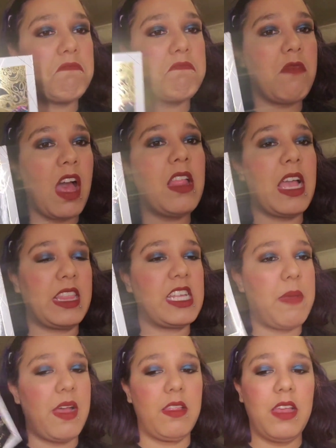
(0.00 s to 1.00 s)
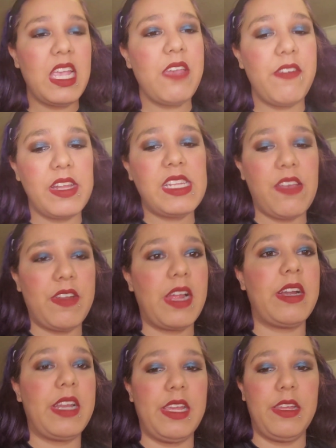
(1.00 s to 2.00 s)
I like this palette. I give it a 7 out
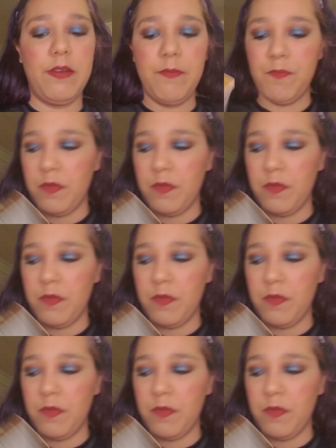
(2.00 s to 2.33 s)
of 10.